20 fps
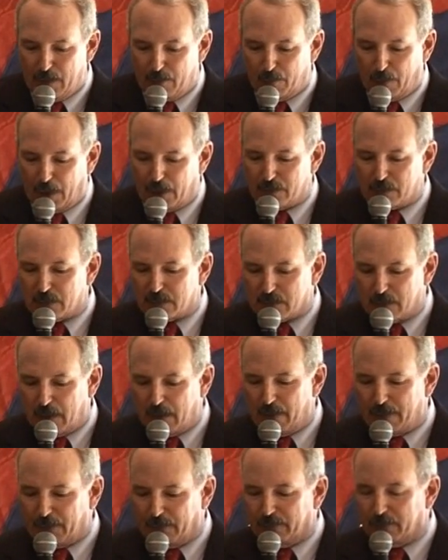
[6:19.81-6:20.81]
Bell's is
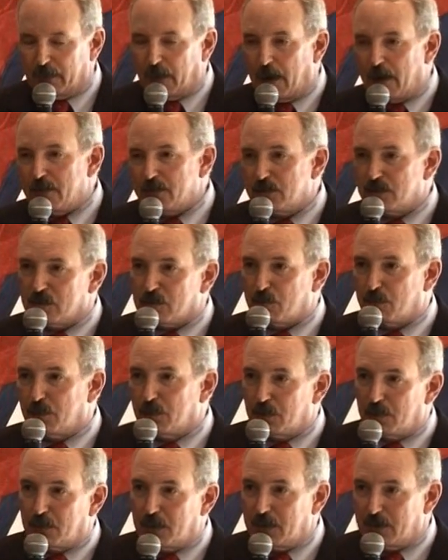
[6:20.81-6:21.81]
now the largest
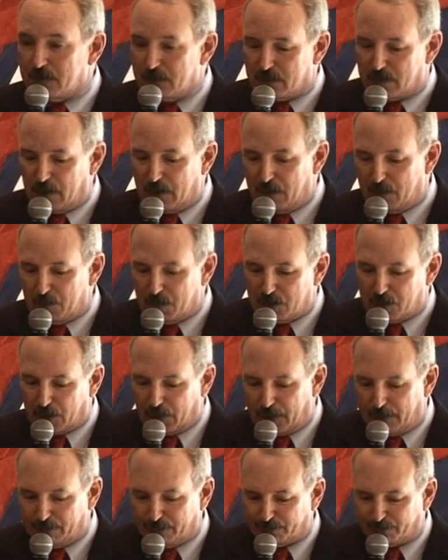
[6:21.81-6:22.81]
brewery in the state of
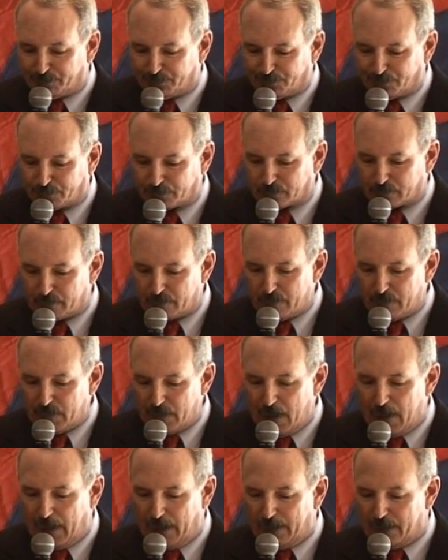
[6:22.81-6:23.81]
Michigan
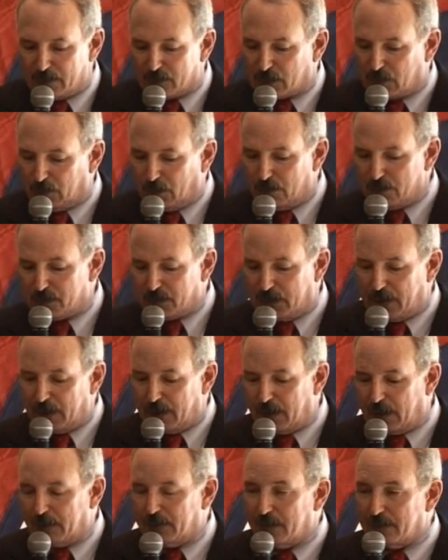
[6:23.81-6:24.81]
and is closing
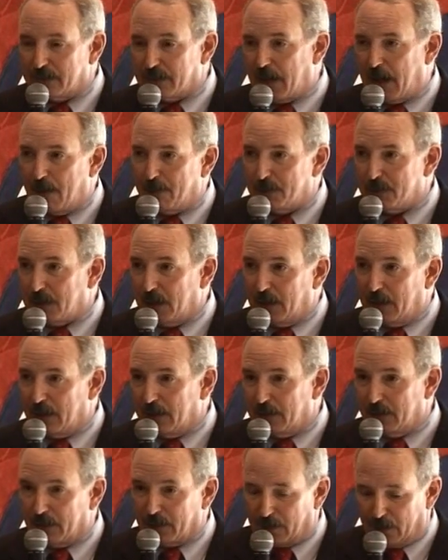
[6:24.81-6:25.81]
in on the top
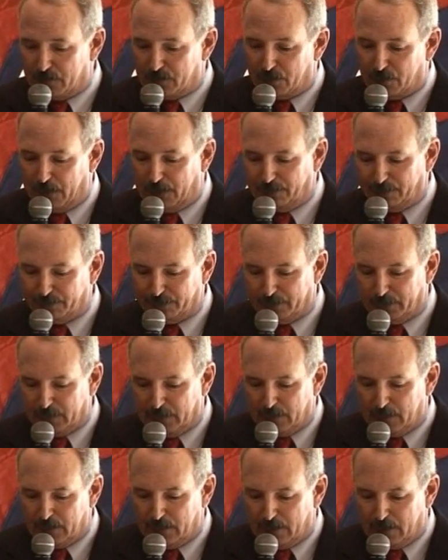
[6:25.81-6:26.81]
10 in the country.
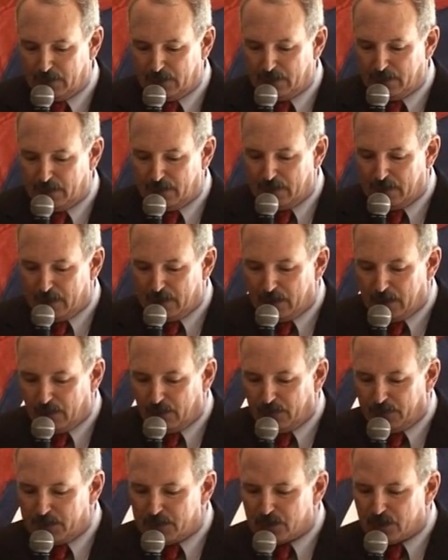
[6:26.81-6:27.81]

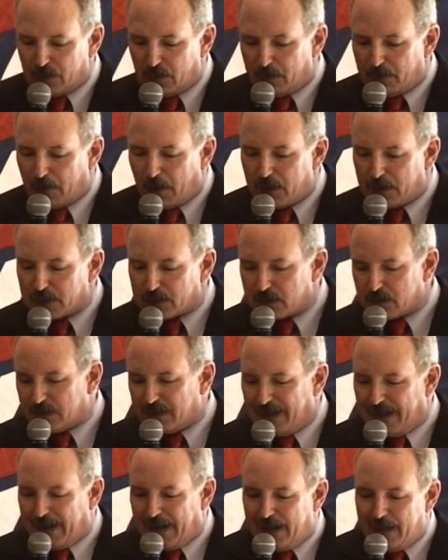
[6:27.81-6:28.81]
Well, this year
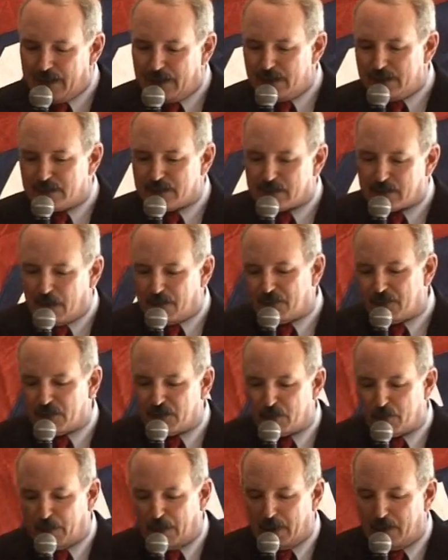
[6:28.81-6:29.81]
marks the
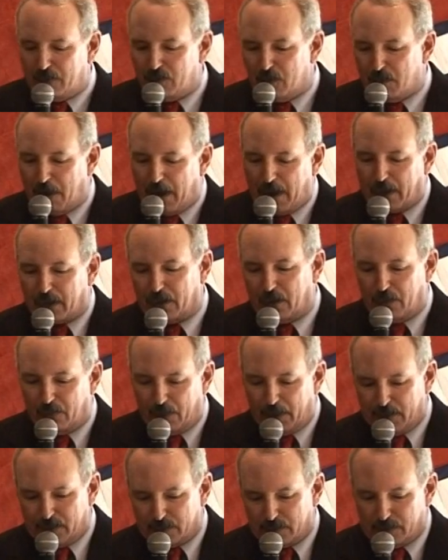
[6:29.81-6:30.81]
87th Bayview
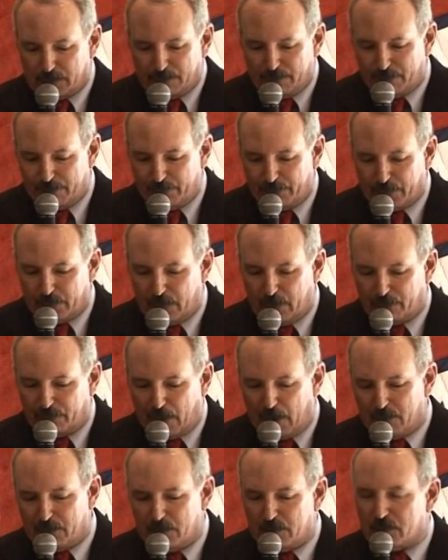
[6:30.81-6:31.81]
Mackinac race. The
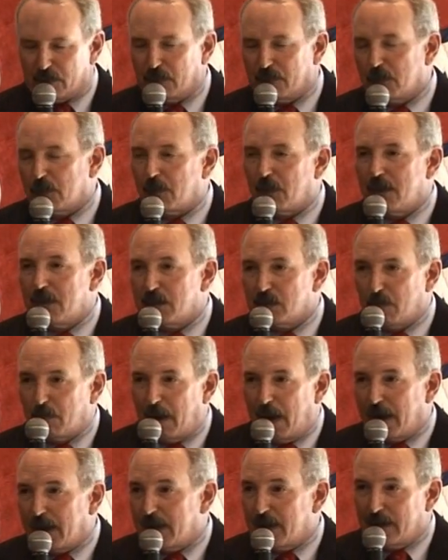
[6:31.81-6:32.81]
founders of the race
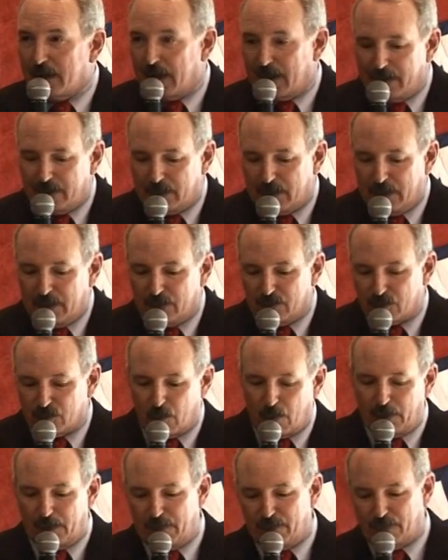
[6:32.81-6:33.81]
back in
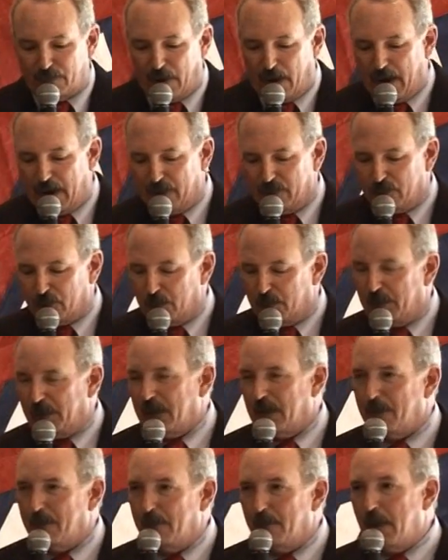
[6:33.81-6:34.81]
1925 would
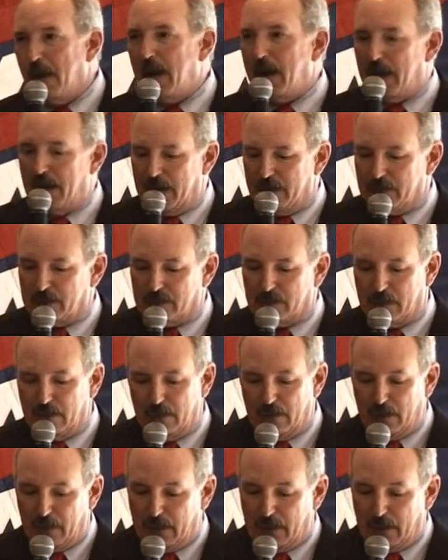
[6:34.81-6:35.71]
be amazed